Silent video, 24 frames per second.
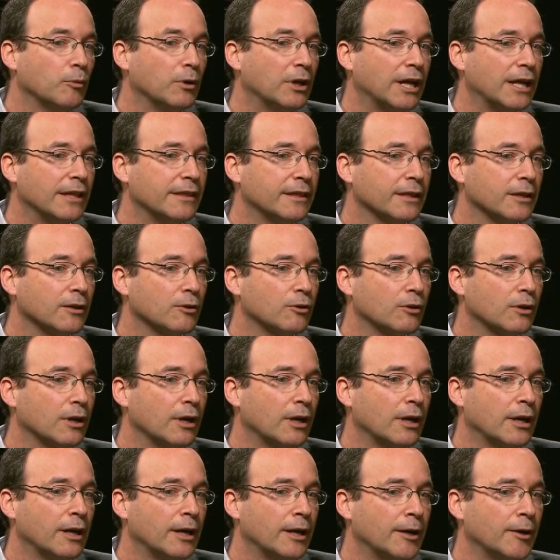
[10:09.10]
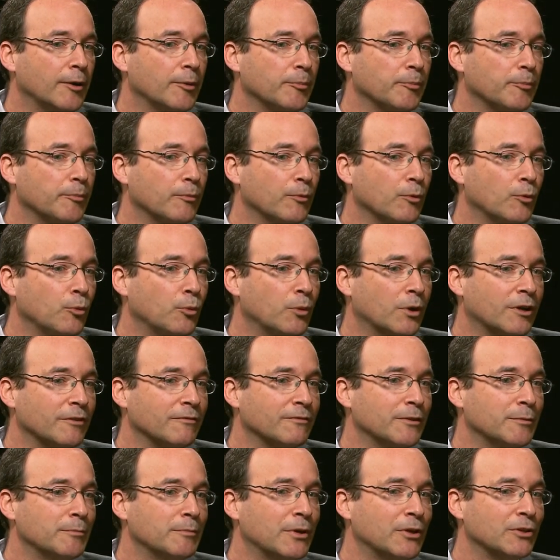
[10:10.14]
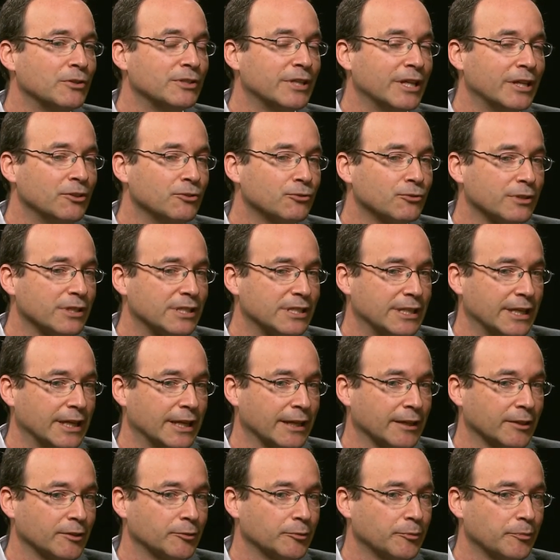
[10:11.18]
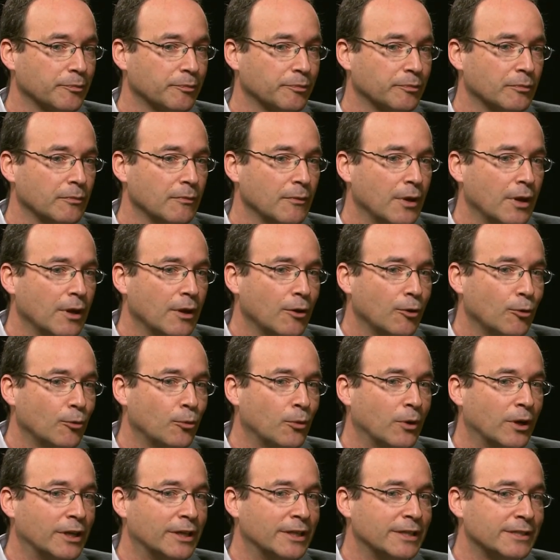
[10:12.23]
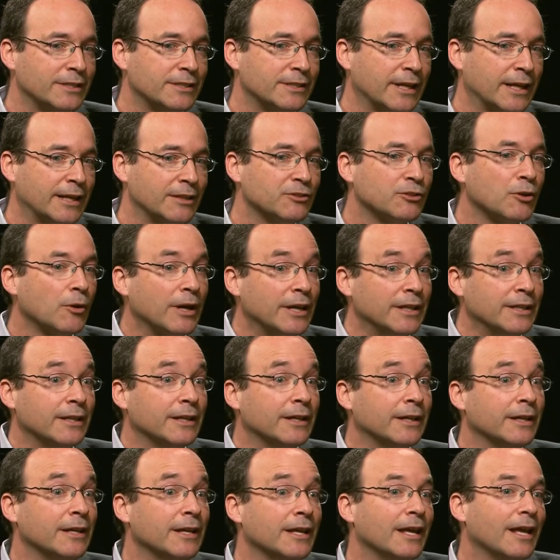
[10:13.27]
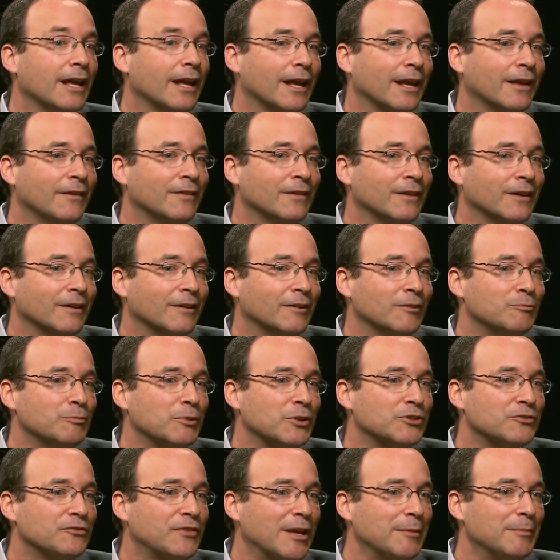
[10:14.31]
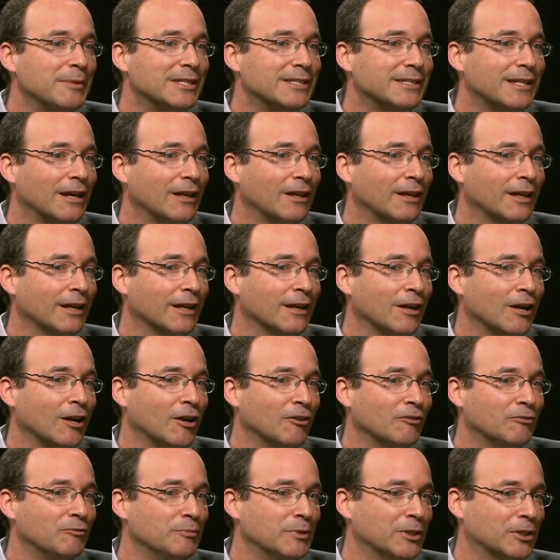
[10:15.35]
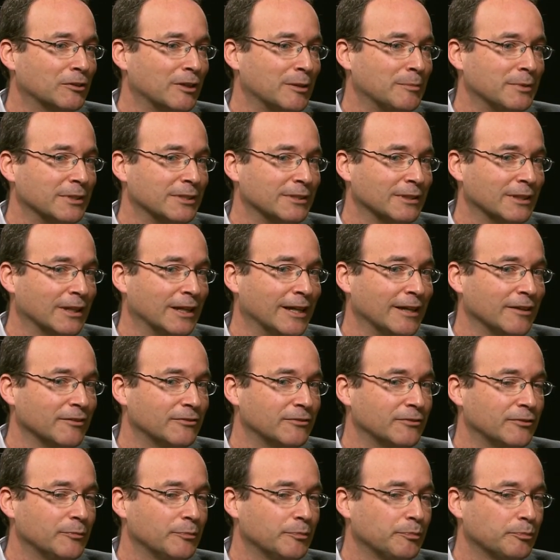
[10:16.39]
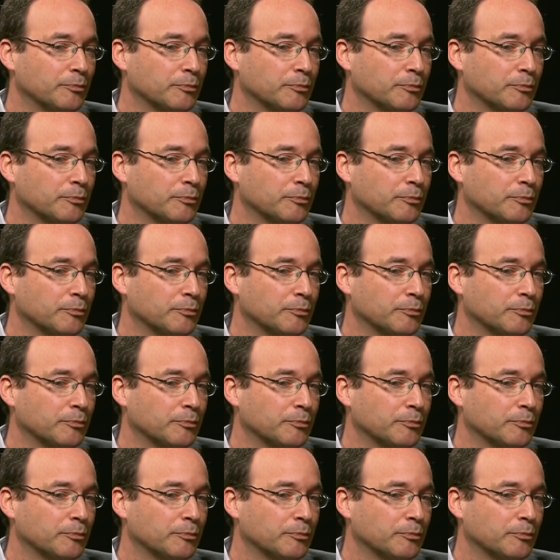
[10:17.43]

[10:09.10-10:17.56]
well, I think one of the most interesting was that, so in the most famous telling of Milarepa's life,